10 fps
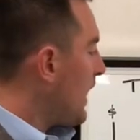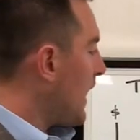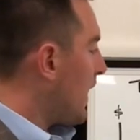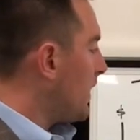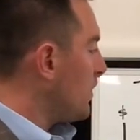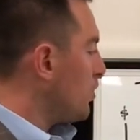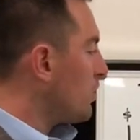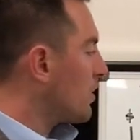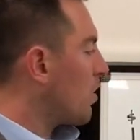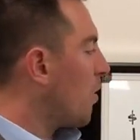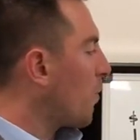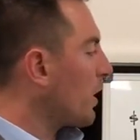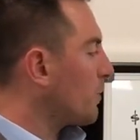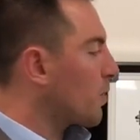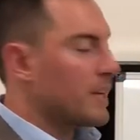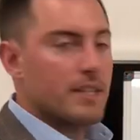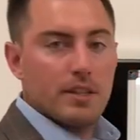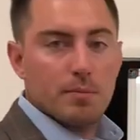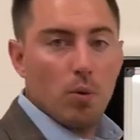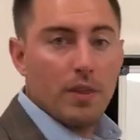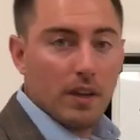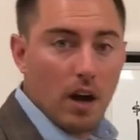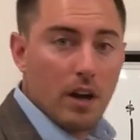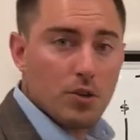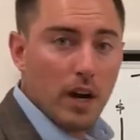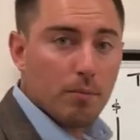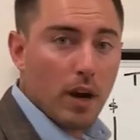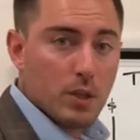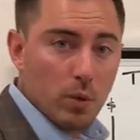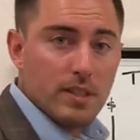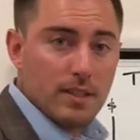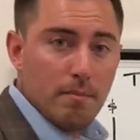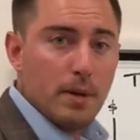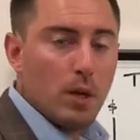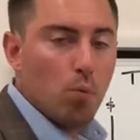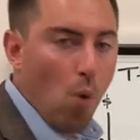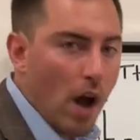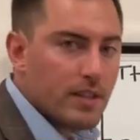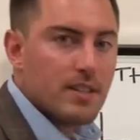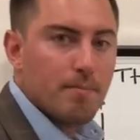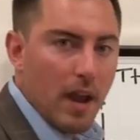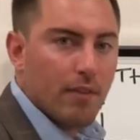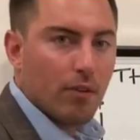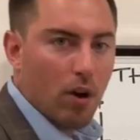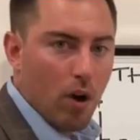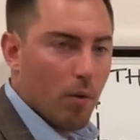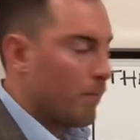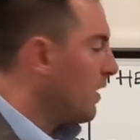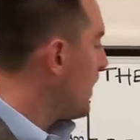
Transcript: And you can call market price in this point the contract price, what somebody wants to pay for a home.